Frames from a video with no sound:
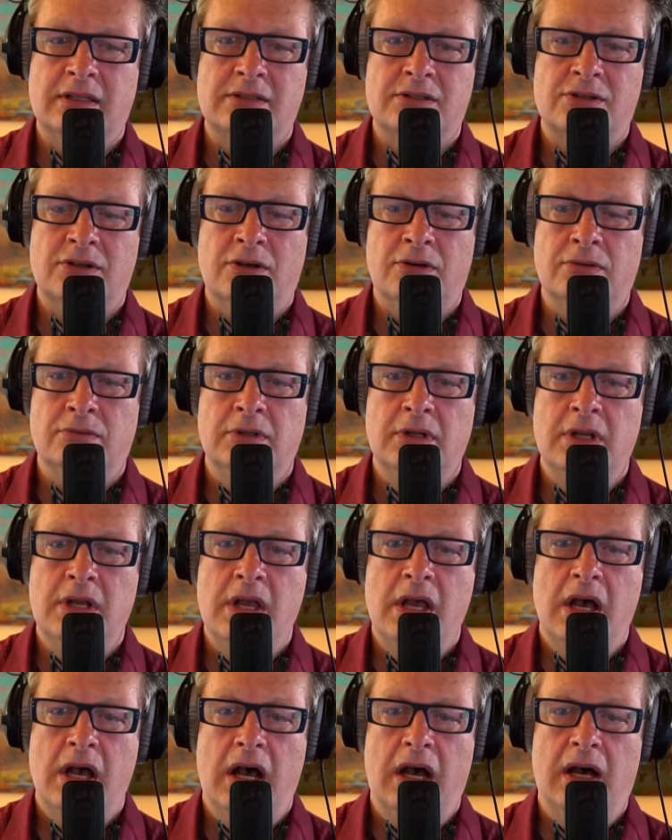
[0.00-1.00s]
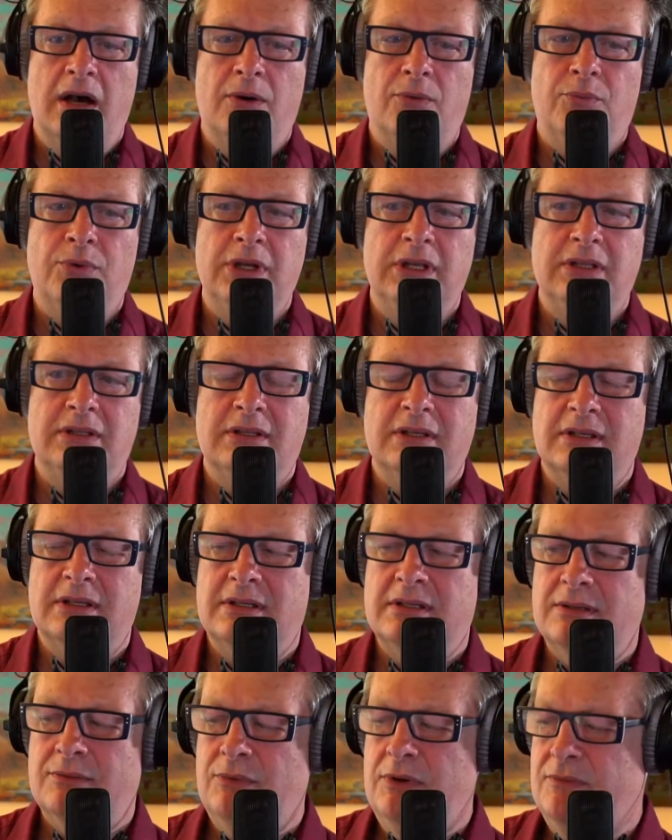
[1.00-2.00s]
Joe.
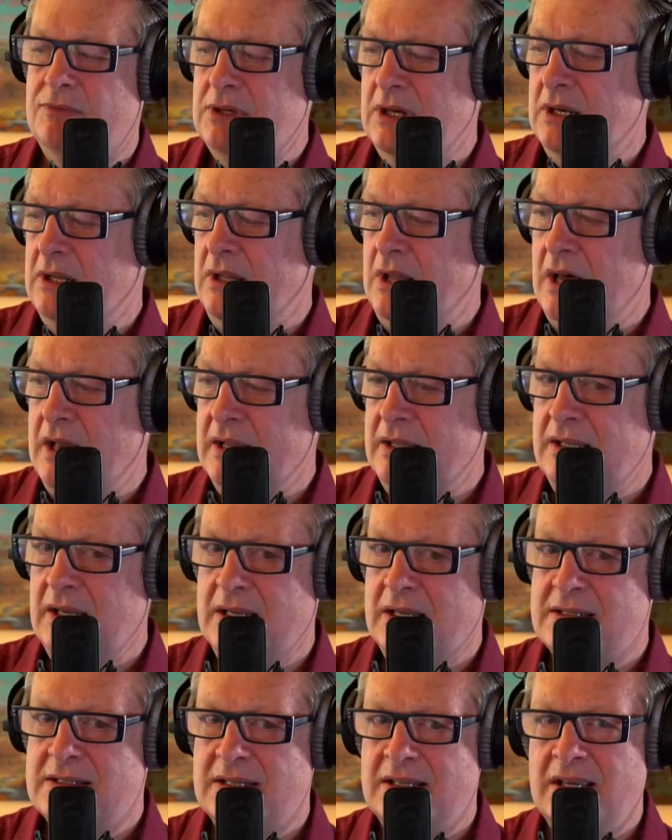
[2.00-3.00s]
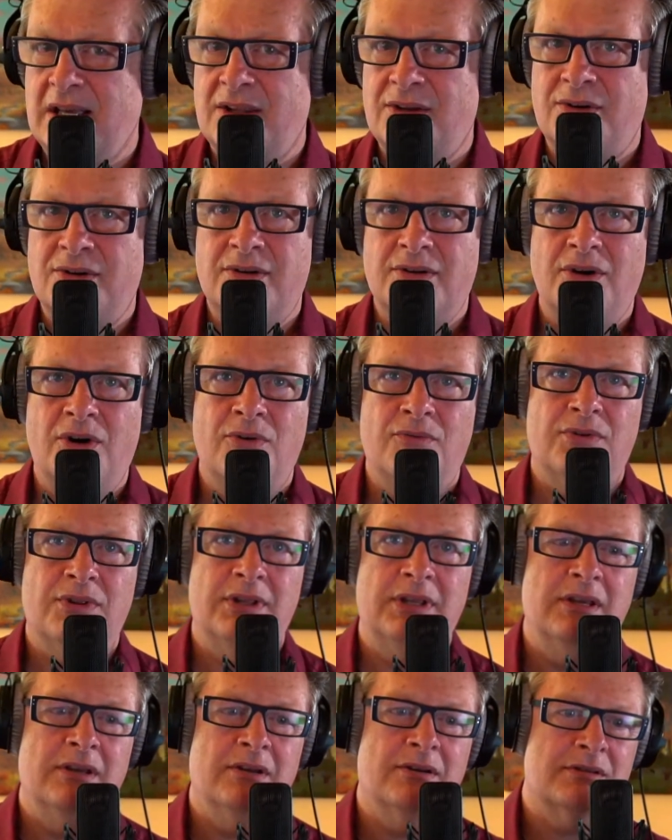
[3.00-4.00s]
We've done a lot of gigs together over
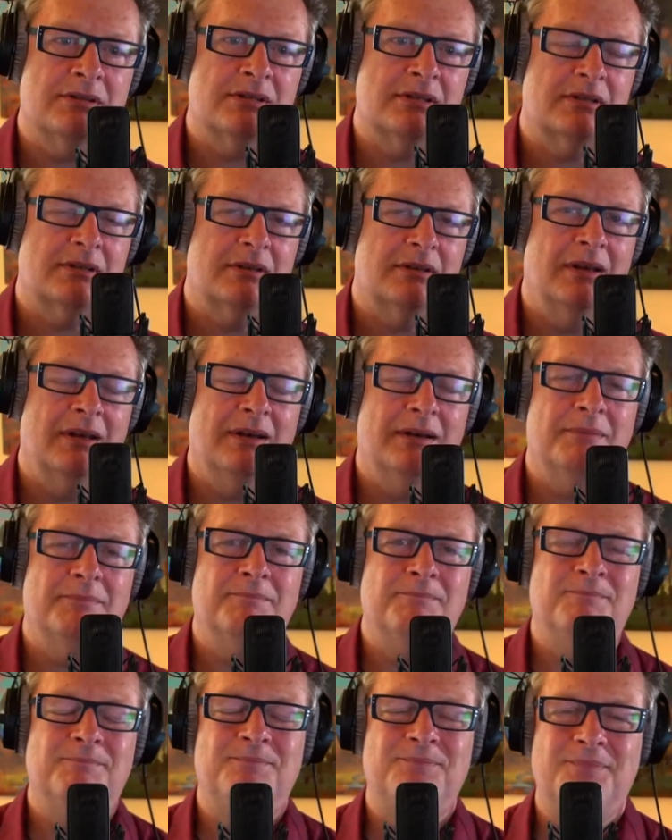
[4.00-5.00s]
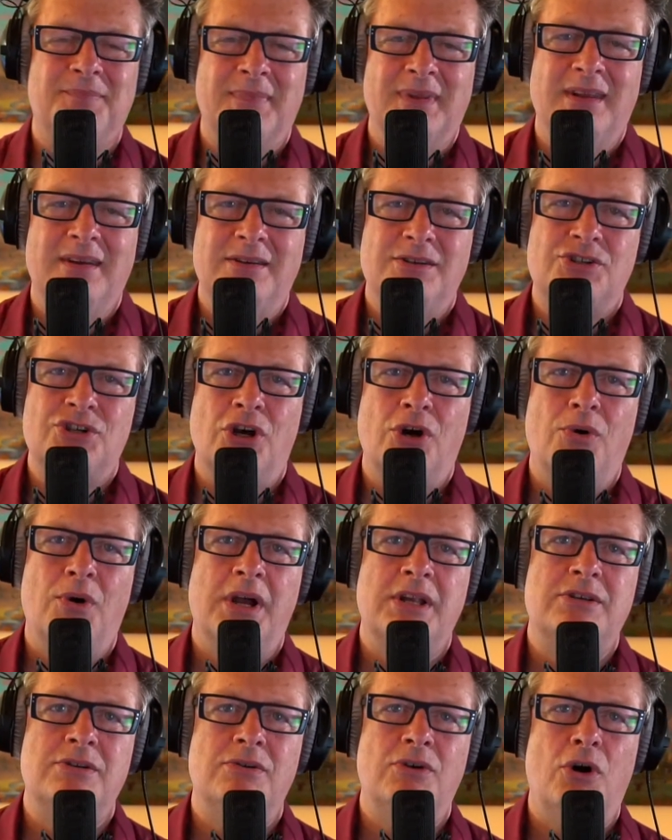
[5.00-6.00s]
the years. Joe,
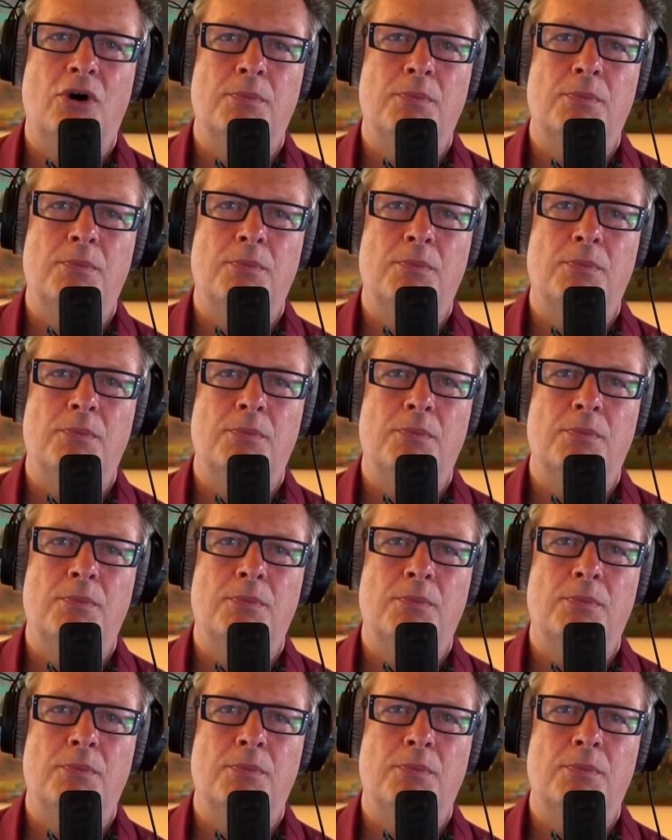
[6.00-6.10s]
I do